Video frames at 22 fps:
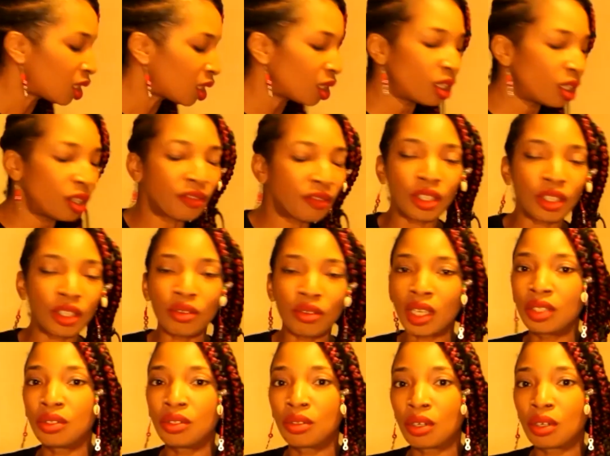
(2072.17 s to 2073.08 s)
if you are
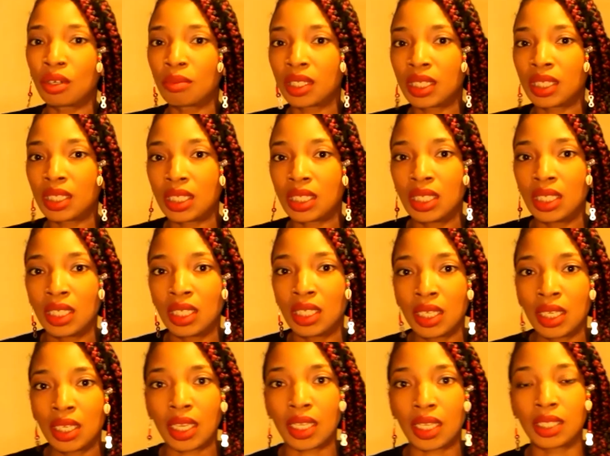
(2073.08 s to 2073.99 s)
normally
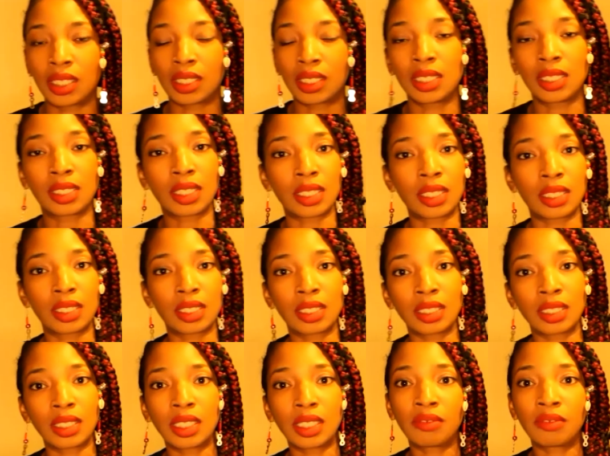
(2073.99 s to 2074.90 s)
and
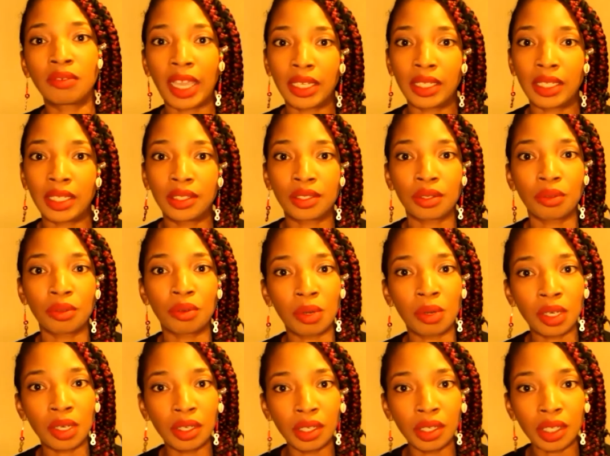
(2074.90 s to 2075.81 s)
consistently riding to
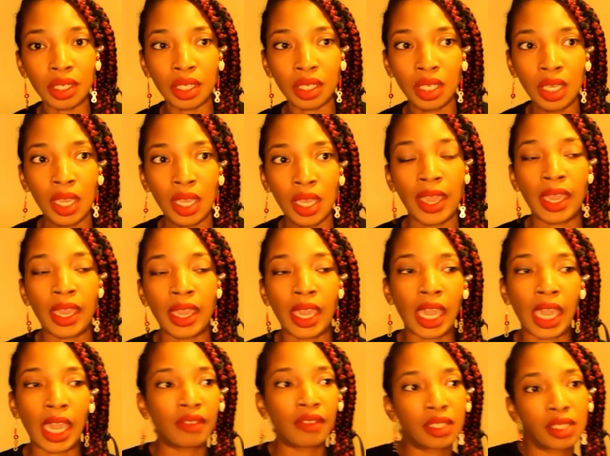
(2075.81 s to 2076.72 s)
work,
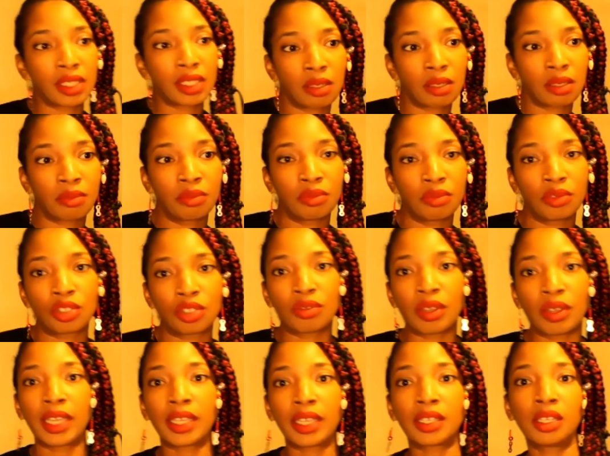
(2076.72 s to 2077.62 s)
having some
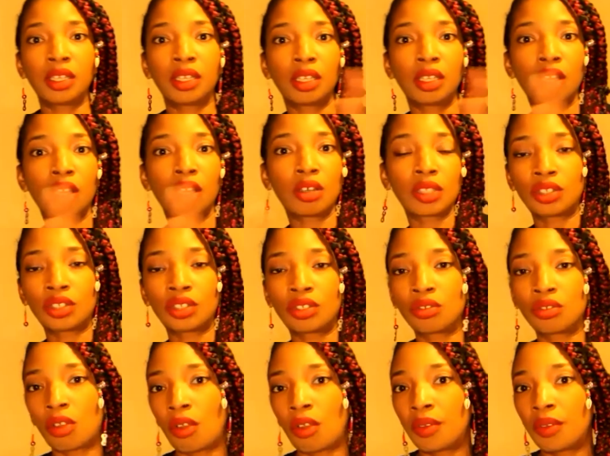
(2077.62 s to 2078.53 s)
dry clothes that
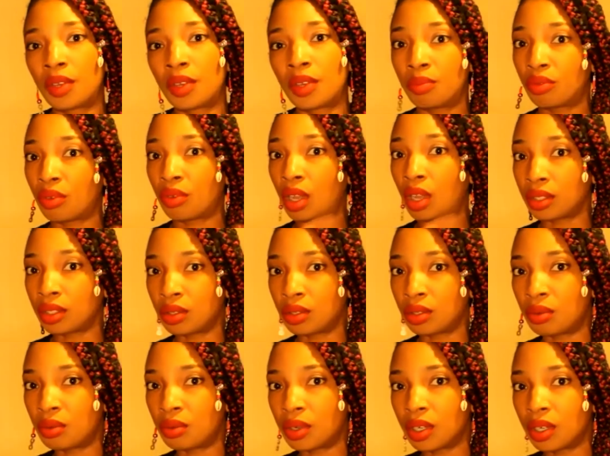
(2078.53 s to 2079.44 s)
you already brought to
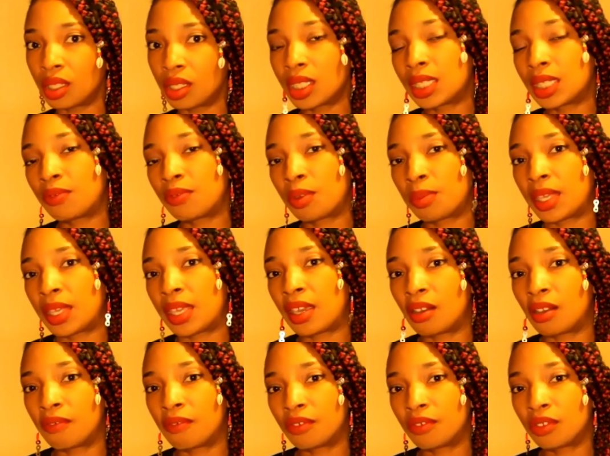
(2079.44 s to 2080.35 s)
work, it would be
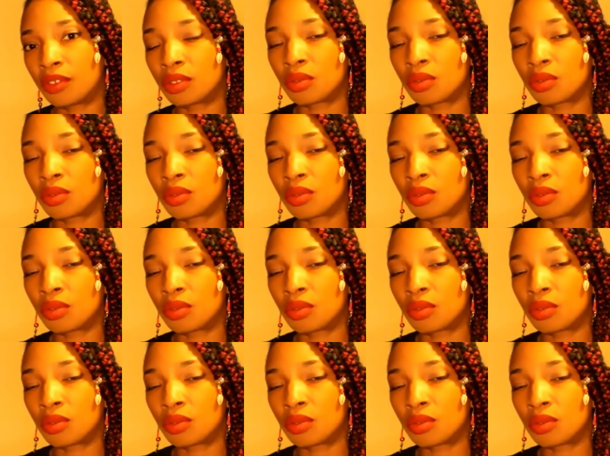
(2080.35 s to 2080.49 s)
helpful.